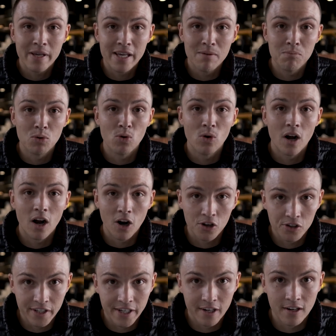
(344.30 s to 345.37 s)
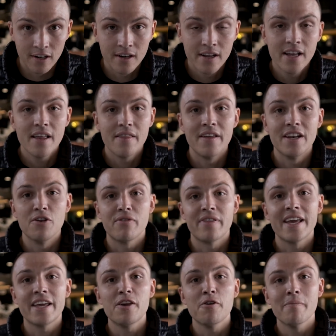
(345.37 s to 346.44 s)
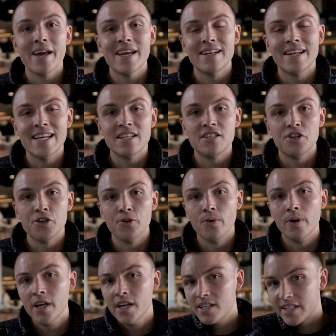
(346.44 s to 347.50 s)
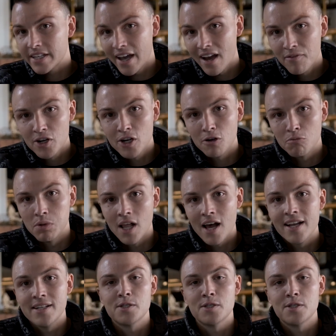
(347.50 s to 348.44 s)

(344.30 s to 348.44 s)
people earlier than you think you may need to cover your blind